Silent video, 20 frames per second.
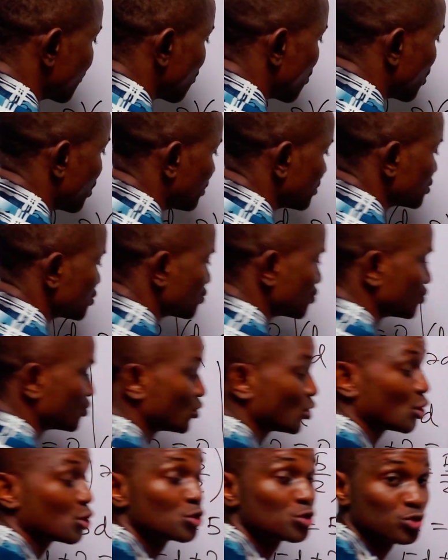equal
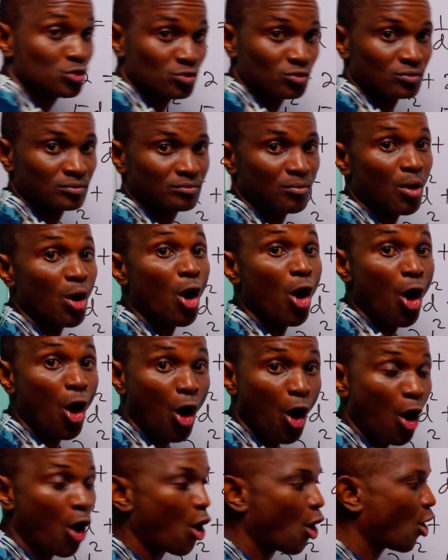to 2,
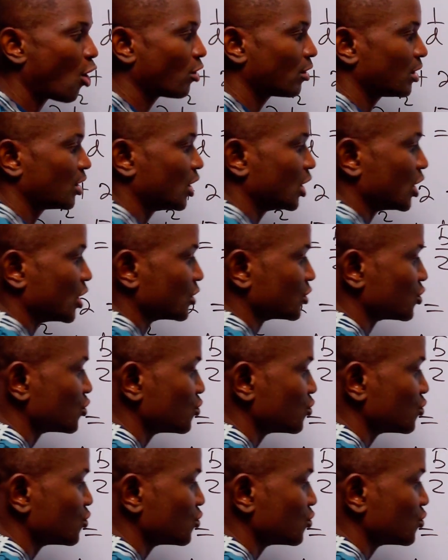or